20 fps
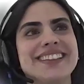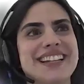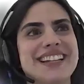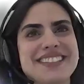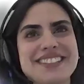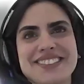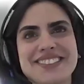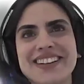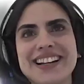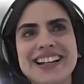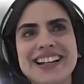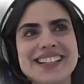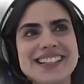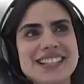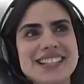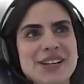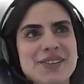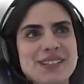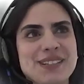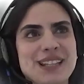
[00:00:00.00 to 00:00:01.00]
That's great.
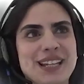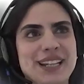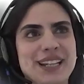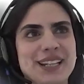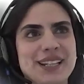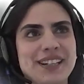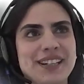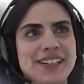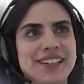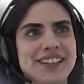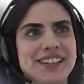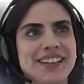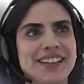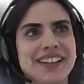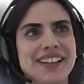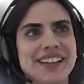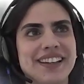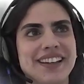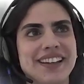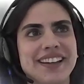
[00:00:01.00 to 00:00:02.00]
Sounds like a
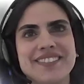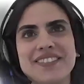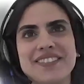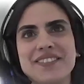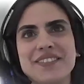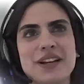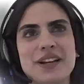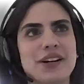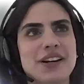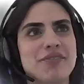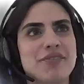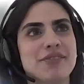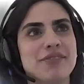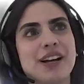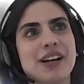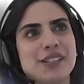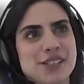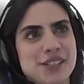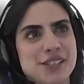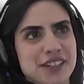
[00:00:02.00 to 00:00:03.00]
very
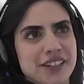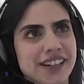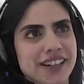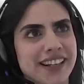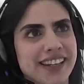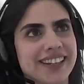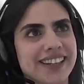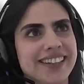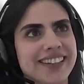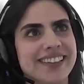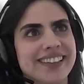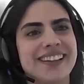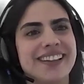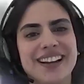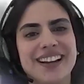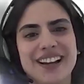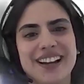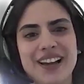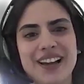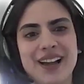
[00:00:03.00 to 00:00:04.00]
fun journey.
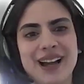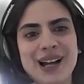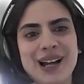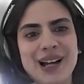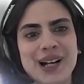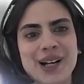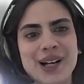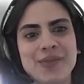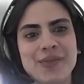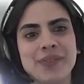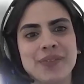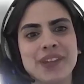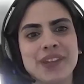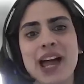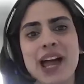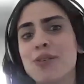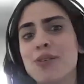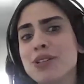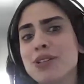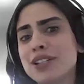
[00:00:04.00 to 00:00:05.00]

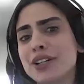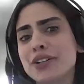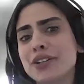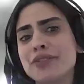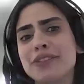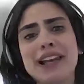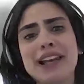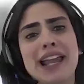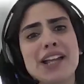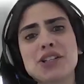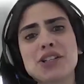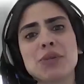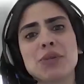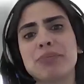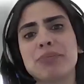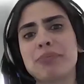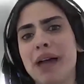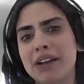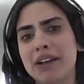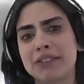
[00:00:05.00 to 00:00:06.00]
How has your financial
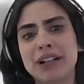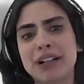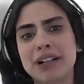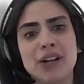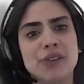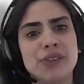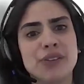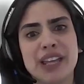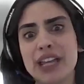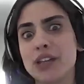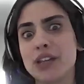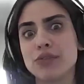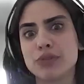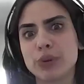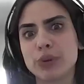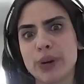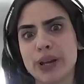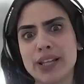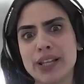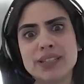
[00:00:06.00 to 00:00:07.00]
background
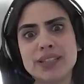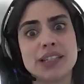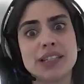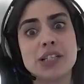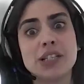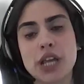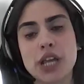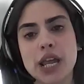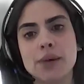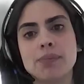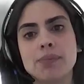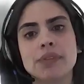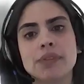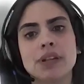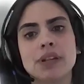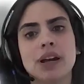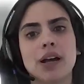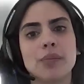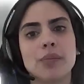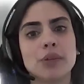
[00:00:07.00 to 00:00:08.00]
influenced and shaped
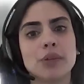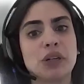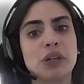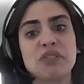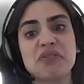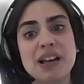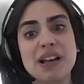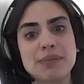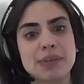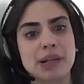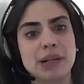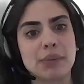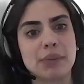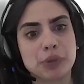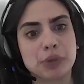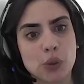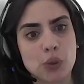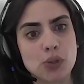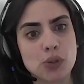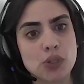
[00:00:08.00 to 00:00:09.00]
your investment
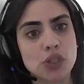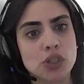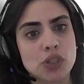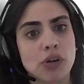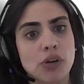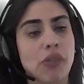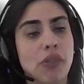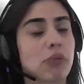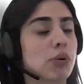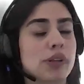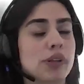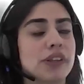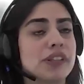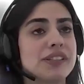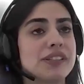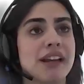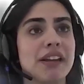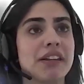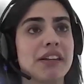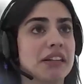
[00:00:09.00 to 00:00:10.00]
approach throughout the
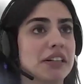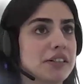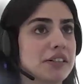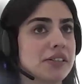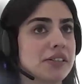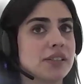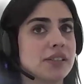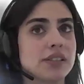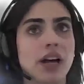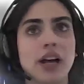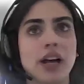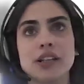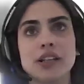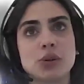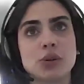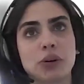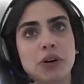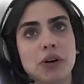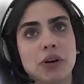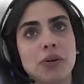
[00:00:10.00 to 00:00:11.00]
10 years on
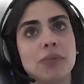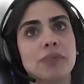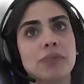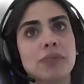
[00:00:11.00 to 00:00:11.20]
eToro?